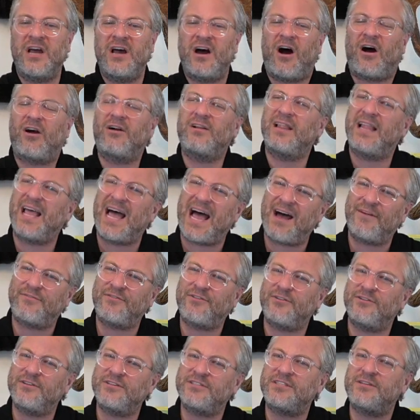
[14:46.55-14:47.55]
our
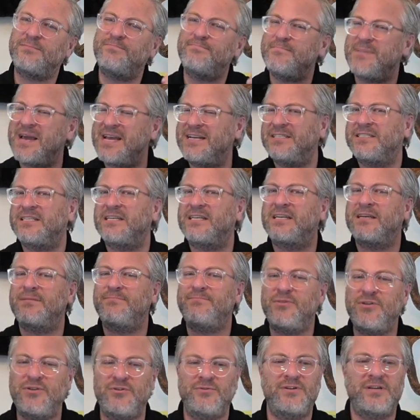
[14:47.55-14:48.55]
laughter is meant to
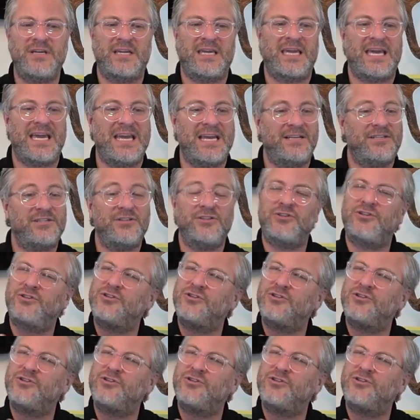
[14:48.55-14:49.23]
communicate